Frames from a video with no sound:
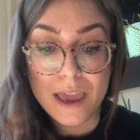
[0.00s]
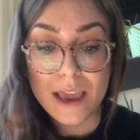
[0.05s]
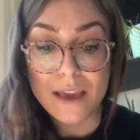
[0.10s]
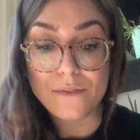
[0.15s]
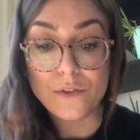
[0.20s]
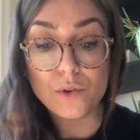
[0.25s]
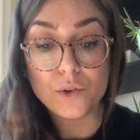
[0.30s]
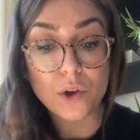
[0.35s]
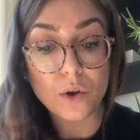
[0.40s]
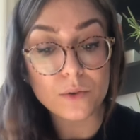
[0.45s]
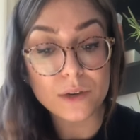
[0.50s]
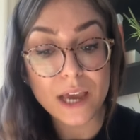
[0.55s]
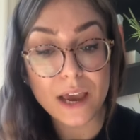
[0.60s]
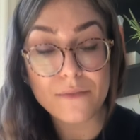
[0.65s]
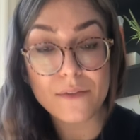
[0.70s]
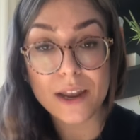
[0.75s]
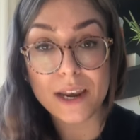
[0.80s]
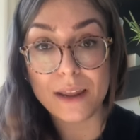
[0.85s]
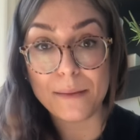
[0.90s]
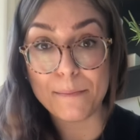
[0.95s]
If you don't
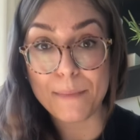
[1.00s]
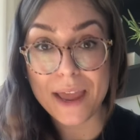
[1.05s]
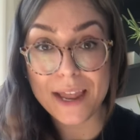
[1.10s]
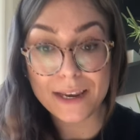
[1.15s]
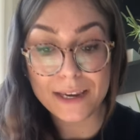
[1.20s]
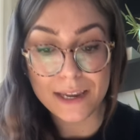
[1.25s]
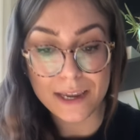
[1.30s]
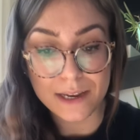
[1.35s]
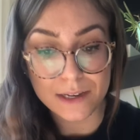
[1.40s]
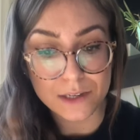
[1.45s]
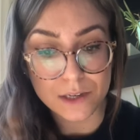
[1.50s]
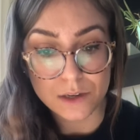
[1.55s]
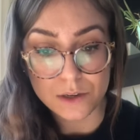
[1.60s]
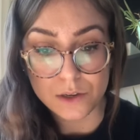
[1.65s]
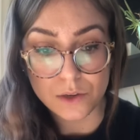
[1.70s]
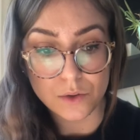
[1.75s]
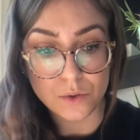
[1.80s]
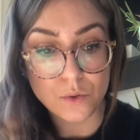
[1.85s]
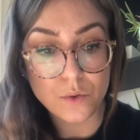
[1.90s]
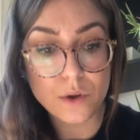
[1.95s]
have any mending to
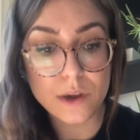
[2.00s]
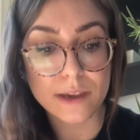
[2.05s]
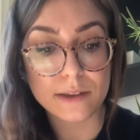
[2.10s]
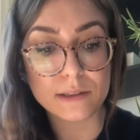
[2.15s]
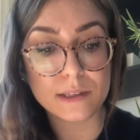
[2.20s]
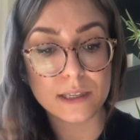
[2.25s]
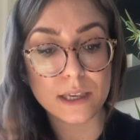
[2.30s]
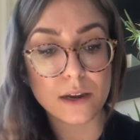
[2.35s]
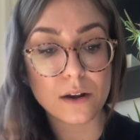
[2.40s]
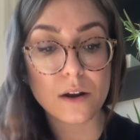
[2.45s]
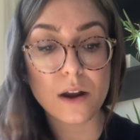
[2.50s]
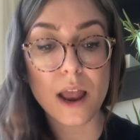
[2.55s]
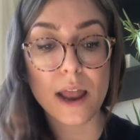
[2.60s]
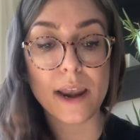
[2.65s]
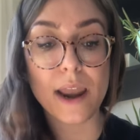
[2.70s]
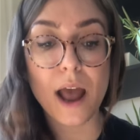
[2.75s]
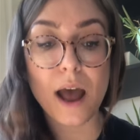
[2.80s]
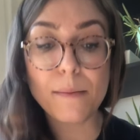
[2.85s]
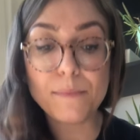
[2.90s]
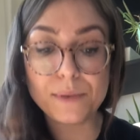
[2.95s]
do, consider
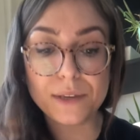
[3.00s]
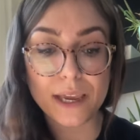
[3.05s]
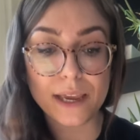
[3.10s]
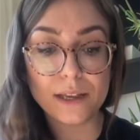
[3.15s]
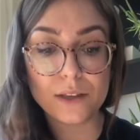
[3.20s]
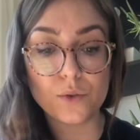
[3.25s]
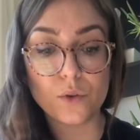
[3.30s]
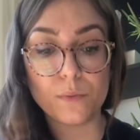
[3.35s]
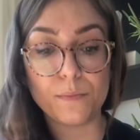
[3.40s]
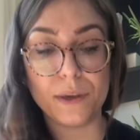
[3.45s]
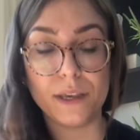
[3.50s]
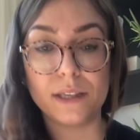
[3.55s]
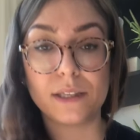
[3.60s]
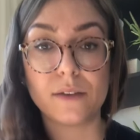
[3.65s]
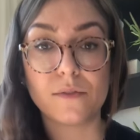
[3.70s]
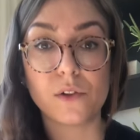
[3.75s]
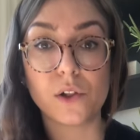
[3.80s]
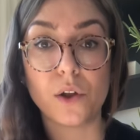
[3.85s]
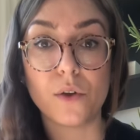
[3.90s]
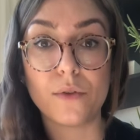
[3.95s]
an update to a piece
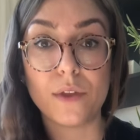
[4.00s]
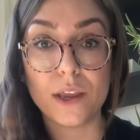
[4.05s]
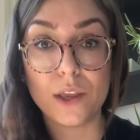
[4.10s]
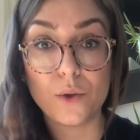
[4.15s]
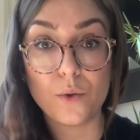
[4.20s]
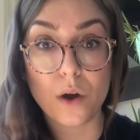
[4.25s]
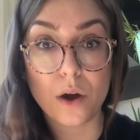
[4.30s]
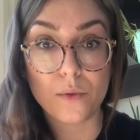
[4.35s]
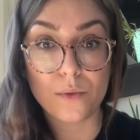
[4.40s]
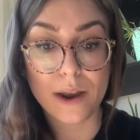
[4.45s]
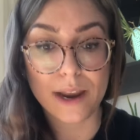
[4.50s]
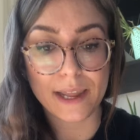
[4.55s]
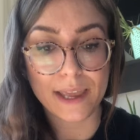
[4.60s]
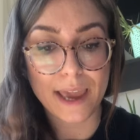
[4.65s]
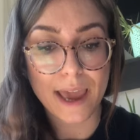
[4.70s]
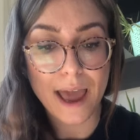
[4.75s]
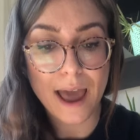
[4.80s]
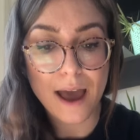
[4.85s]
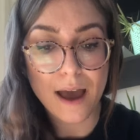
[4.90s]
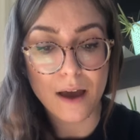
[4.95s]
of clothing you already
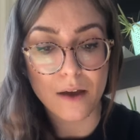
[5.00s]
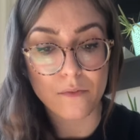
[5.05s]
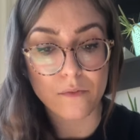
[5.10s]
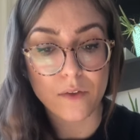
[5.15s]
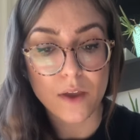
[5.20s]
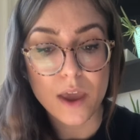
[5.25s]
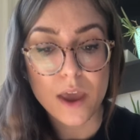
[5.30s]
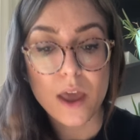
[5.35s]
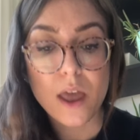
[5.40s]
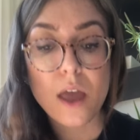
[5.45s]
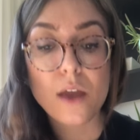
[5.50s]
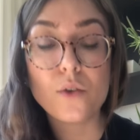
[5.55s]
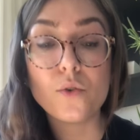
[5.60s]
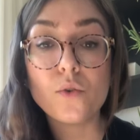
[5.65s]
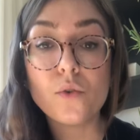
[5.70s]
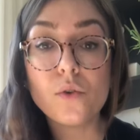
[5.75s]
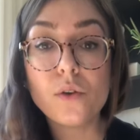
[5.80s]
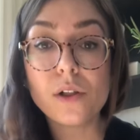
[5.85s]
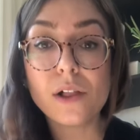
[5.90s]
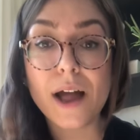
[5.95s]
have.
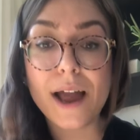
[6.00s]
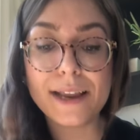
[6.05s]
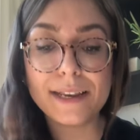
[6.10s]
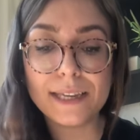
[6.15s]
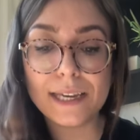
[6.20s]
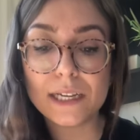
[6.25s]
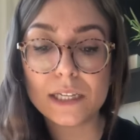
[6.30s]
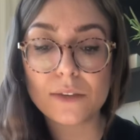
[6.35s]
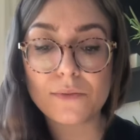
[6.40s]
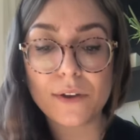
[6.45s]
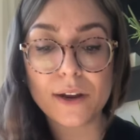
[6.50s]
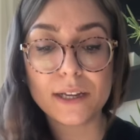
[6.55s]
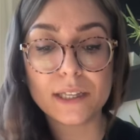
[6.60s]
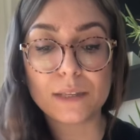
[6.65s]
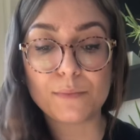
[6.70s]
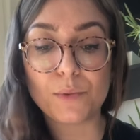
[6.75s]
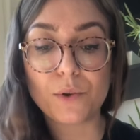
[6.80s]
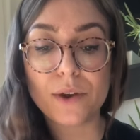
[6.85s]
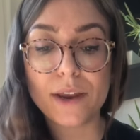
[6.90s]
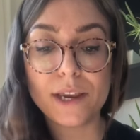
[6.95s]
Google ideas for
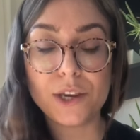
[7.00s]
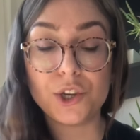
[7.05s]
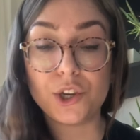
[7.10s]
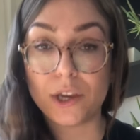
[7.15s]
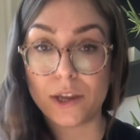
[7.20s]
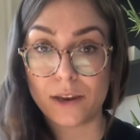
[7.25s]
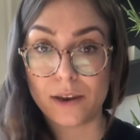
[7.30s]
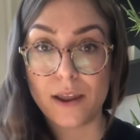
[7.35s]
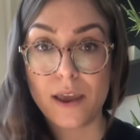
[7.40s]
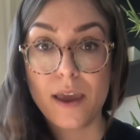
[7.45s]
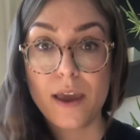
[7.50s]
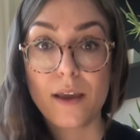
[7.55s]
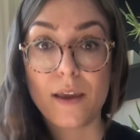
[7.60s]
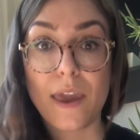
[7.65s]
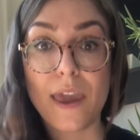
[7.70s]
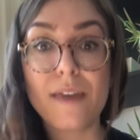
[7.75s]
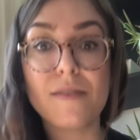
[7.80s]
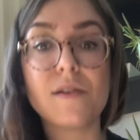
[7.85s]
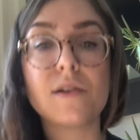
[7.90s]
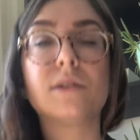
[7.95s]
inspiration.
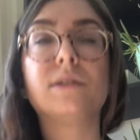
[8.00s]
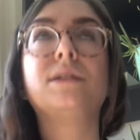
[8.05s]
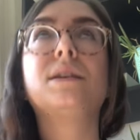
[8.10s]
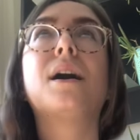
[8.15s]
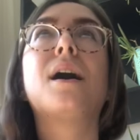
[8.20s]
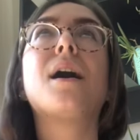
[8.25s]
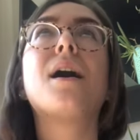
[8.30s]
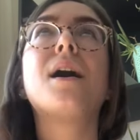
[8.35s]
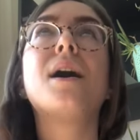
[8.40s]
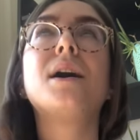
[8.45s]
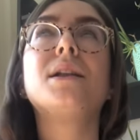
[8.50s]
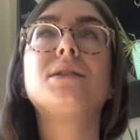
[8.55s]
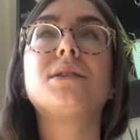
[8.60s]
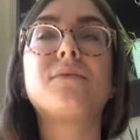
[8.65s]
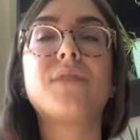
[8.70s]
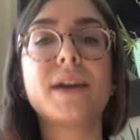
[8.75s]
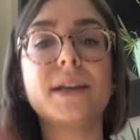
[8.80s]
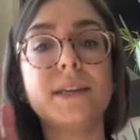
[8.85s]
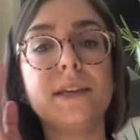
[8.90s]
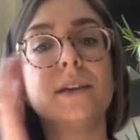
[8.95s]
Okay, there's tons
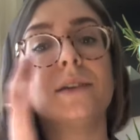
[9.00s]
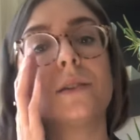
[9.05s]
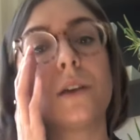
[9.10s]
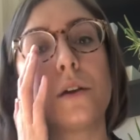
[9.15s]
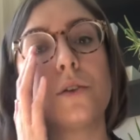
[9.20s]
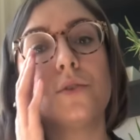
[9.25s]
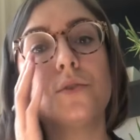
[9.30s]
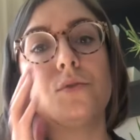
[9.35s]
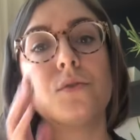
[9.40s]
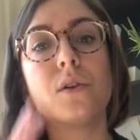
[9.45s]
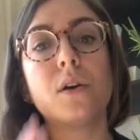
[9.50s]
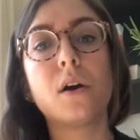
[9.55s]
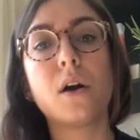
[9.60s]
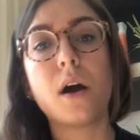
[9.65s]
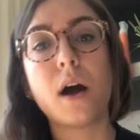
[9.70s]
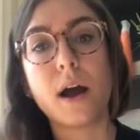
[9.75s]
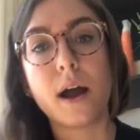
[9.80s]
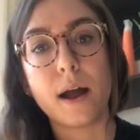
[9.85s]
of ideas on Google.